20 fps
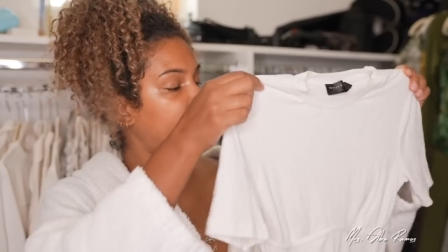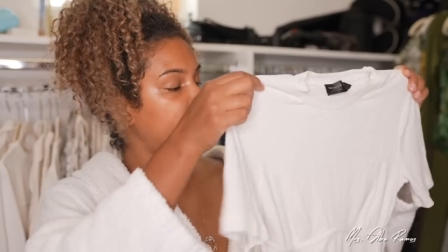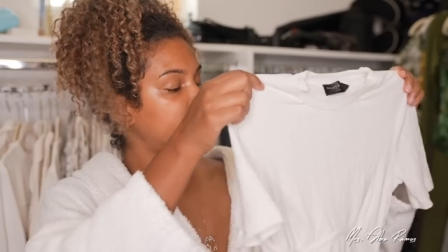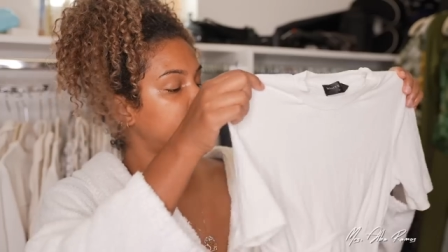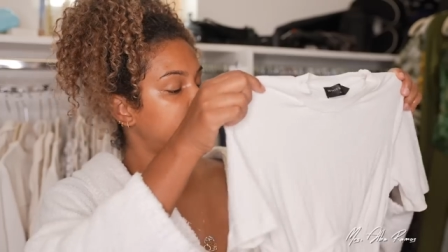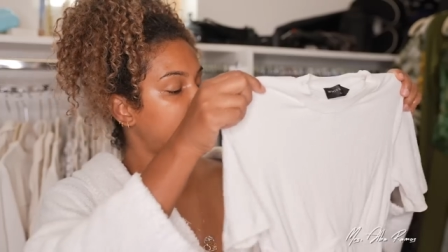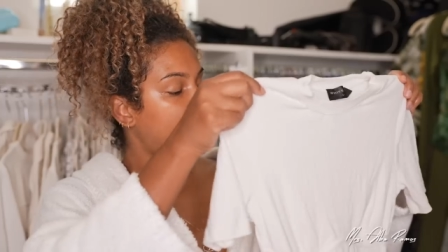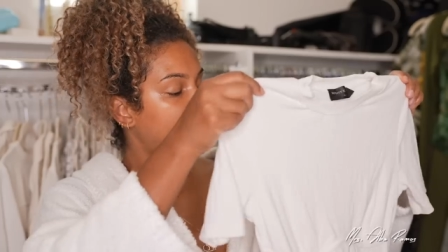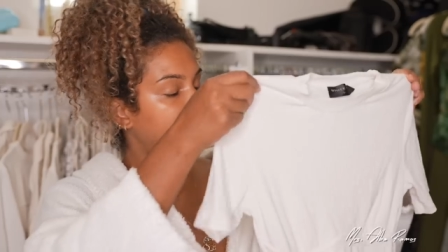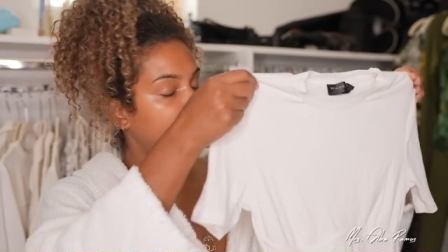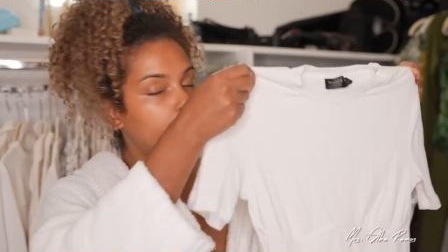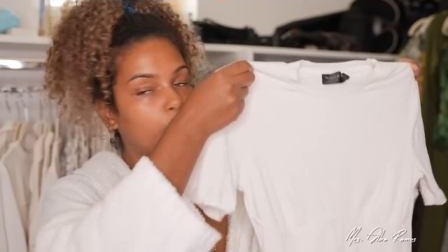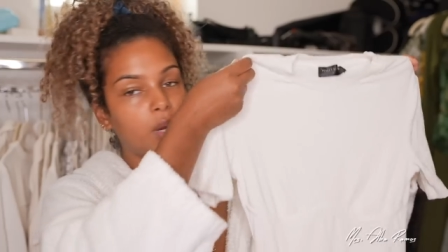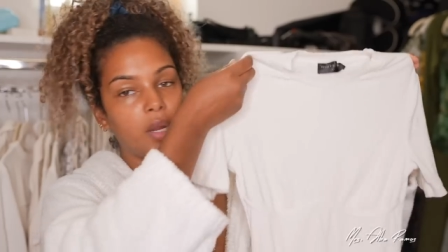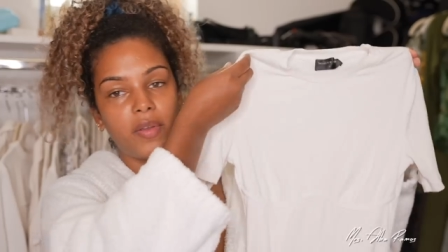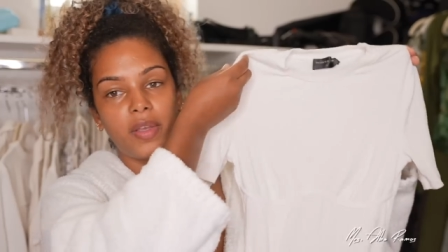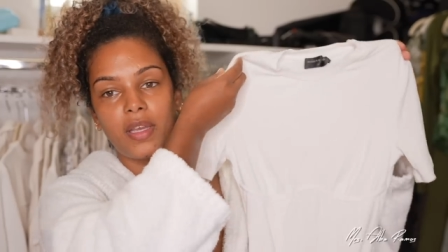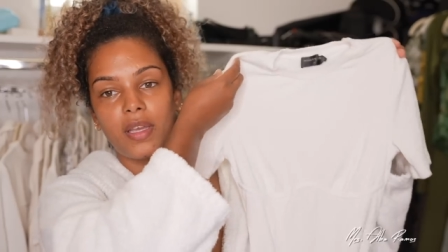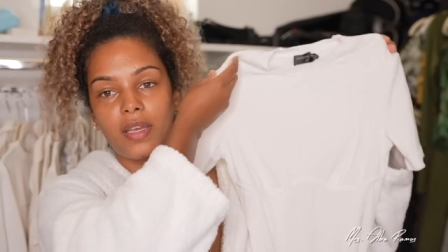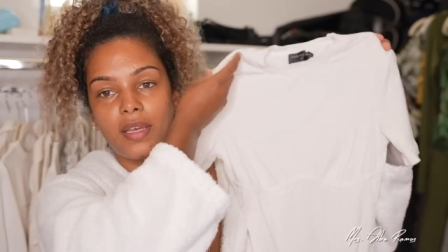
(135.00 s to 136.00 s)
And the top I'm
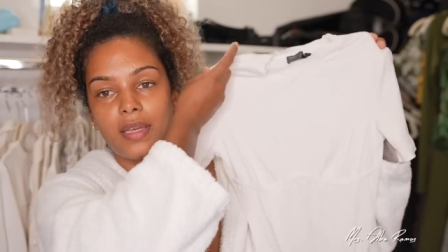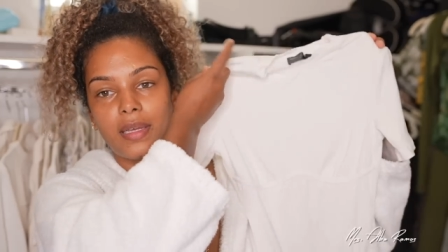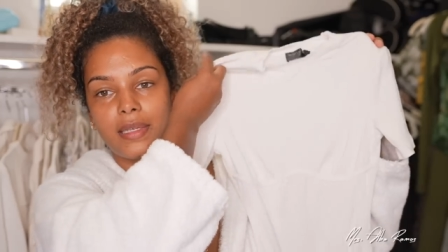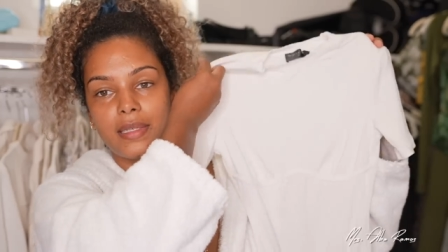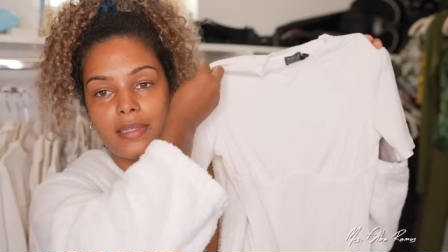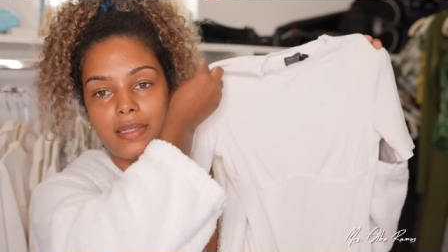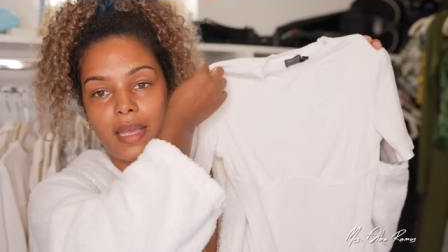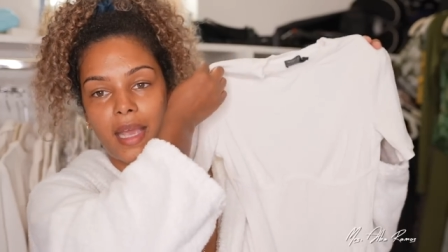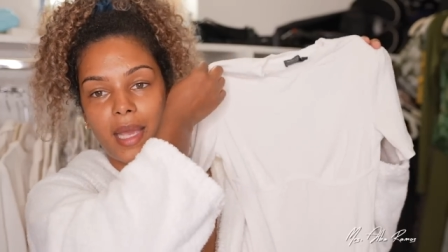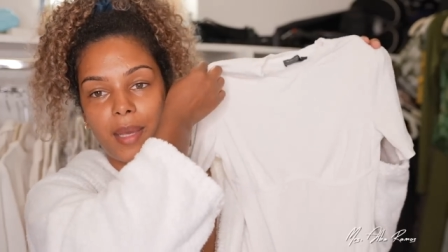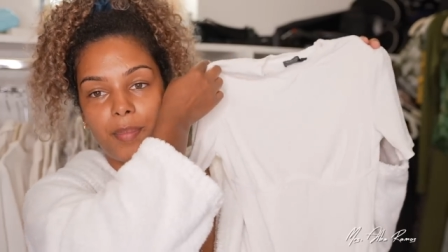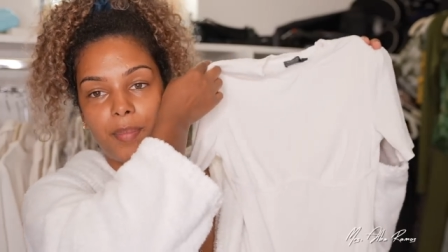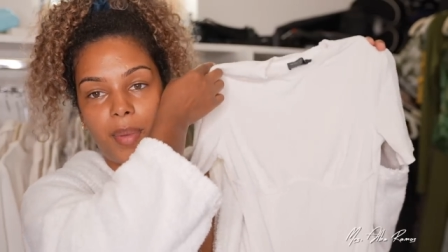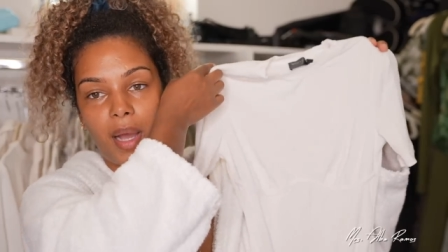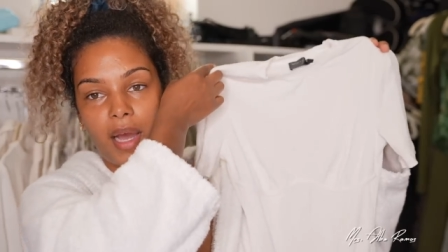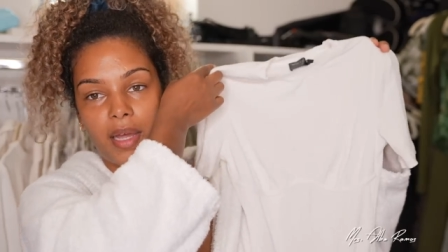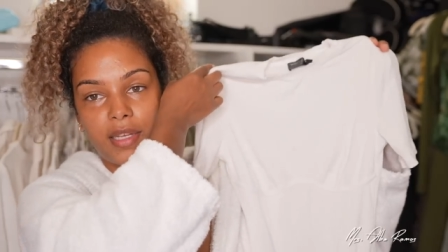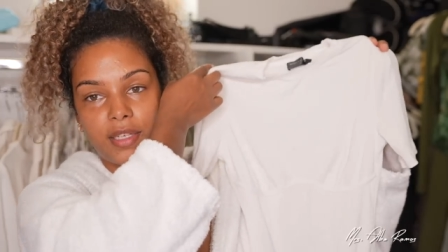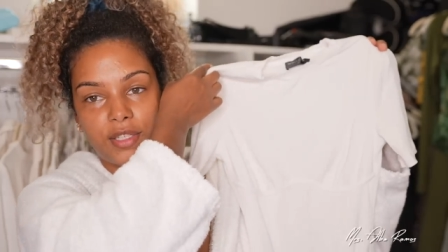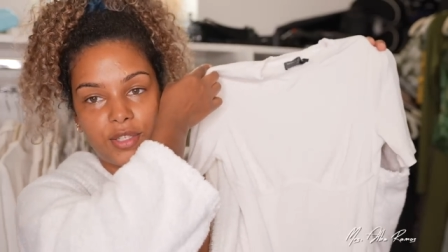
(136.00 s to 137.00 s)
wearing is a
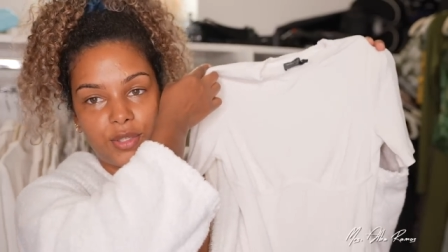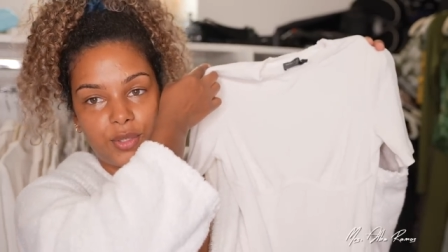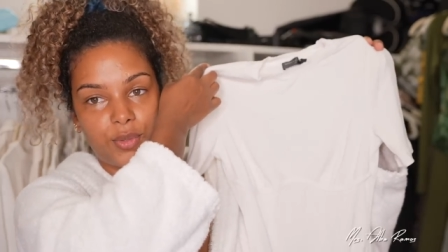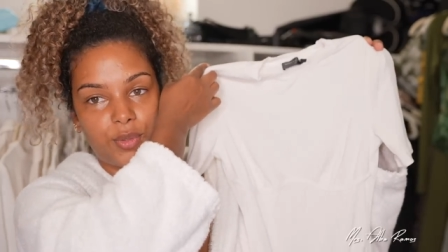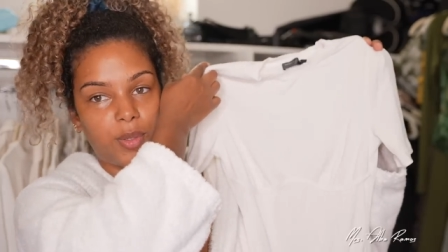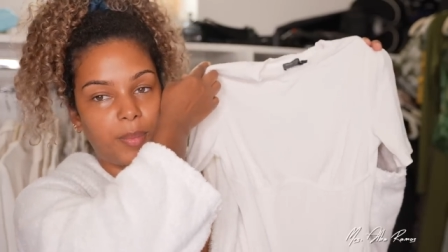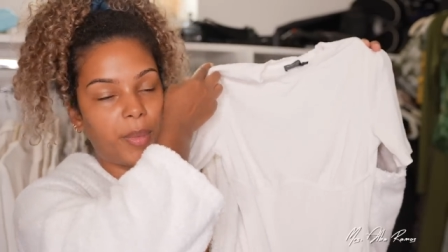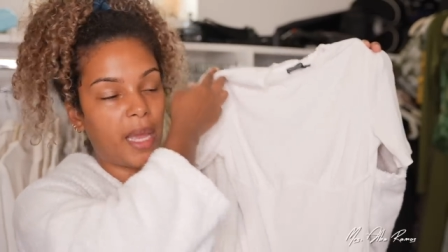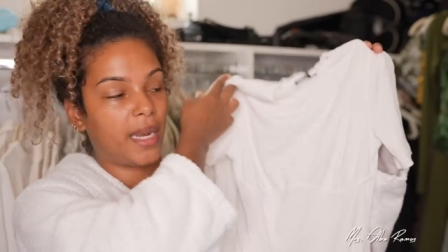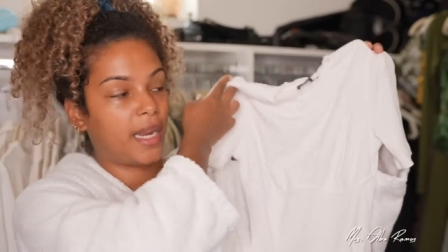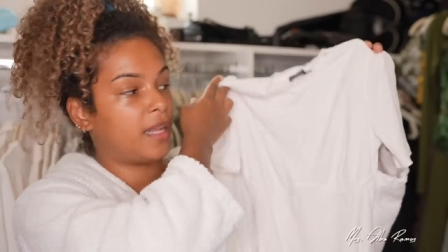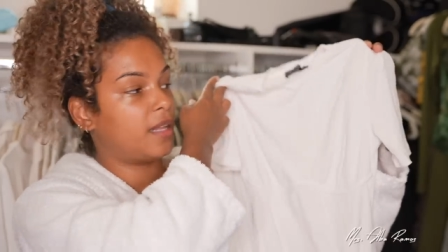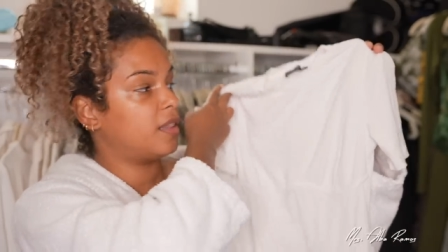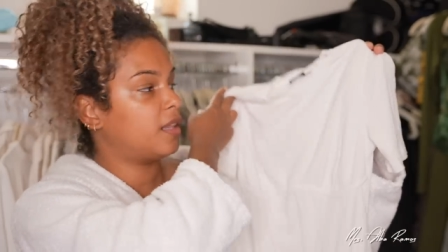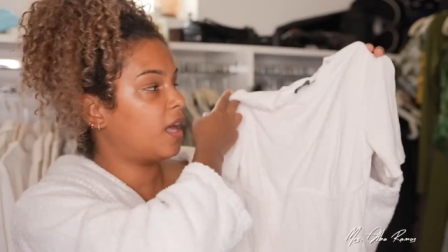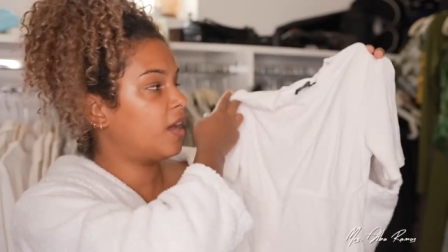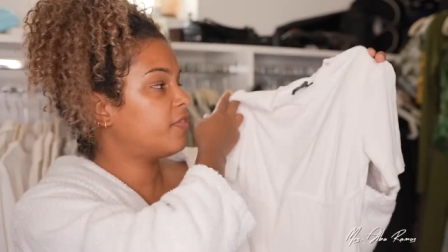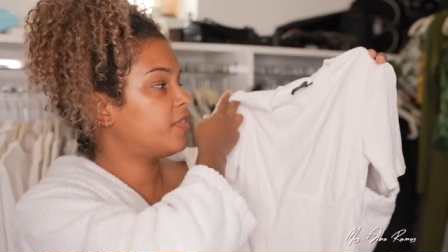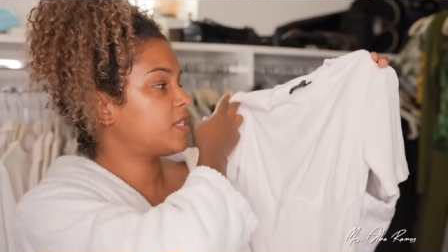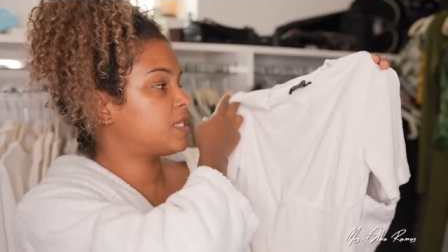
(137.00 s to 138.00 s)
bodysuit. And I
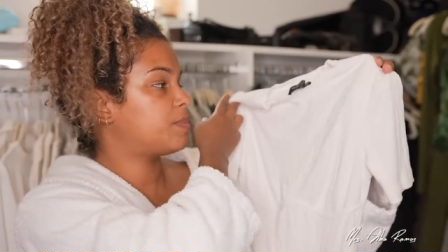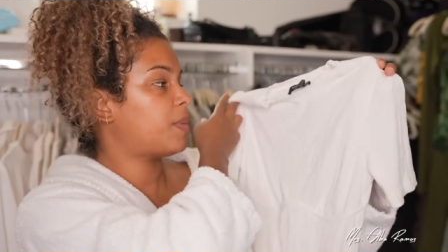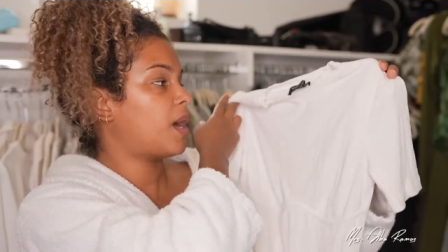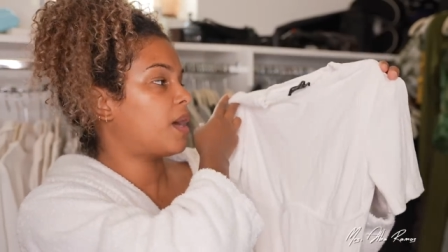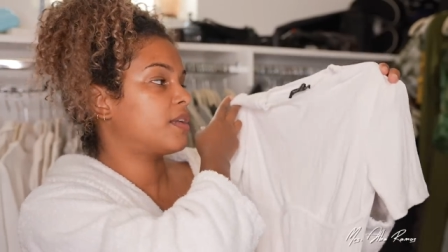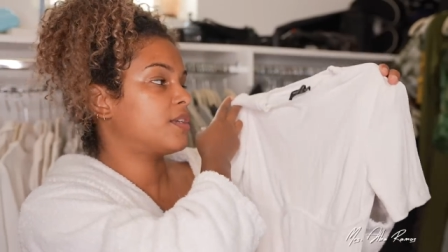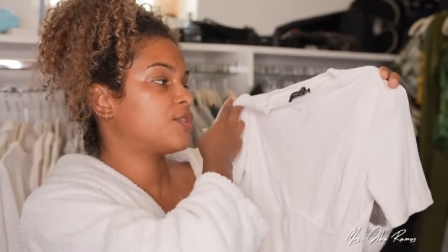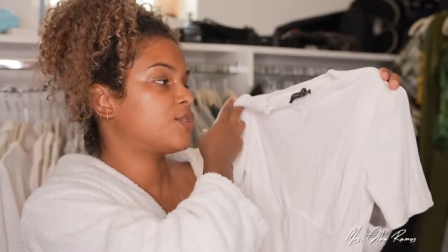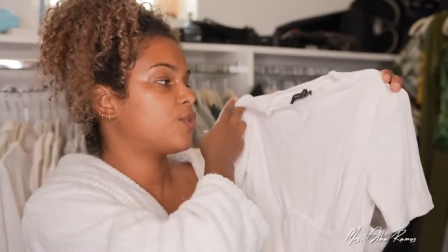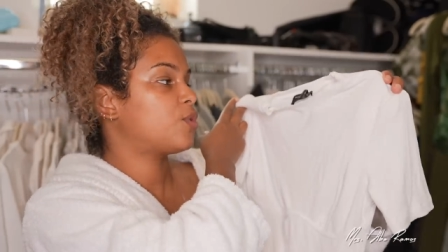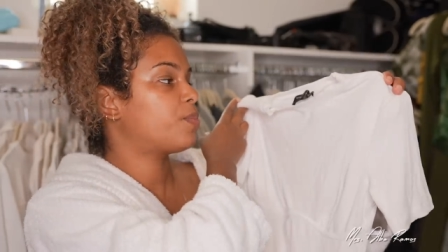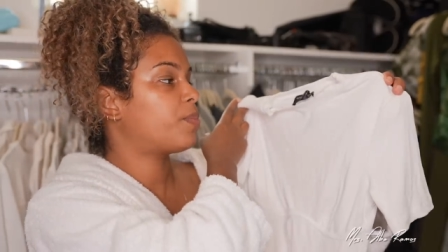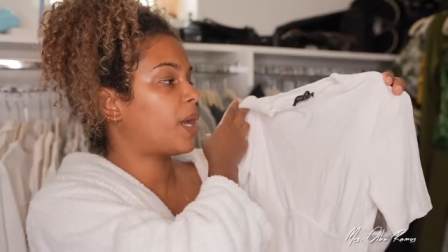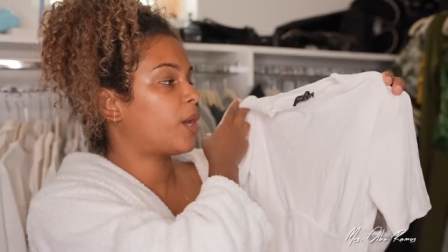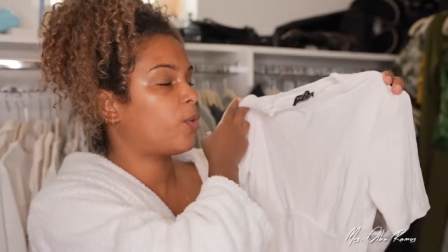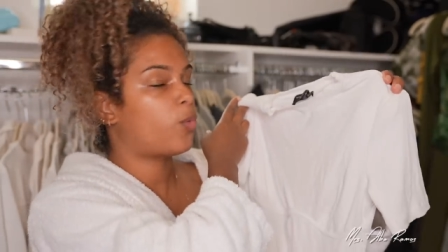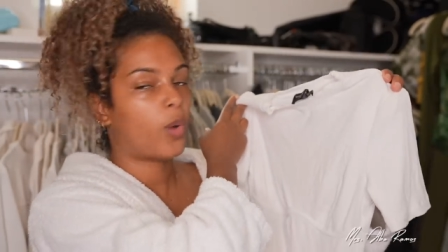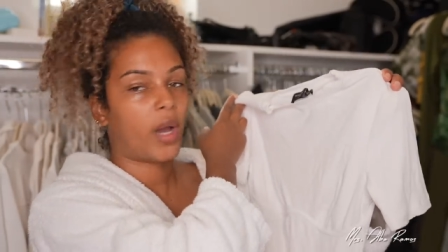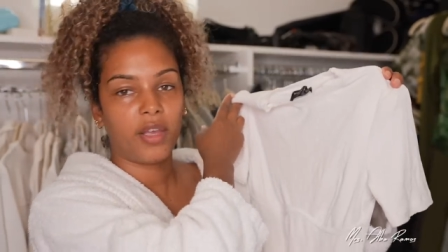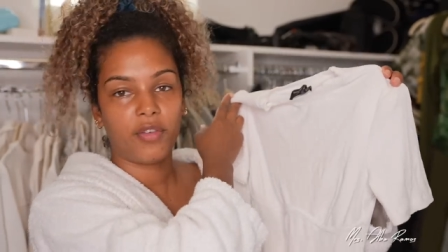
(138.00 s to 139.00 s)
love this bodysuit by
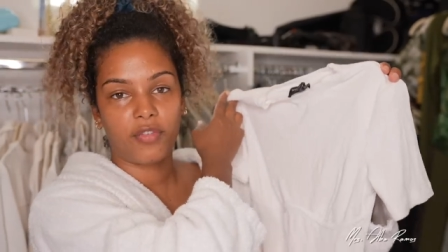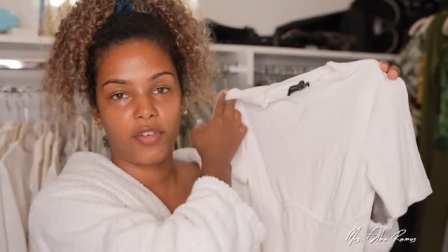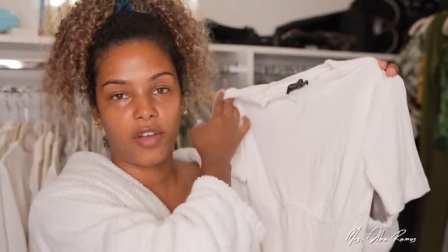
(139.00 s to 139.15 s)
White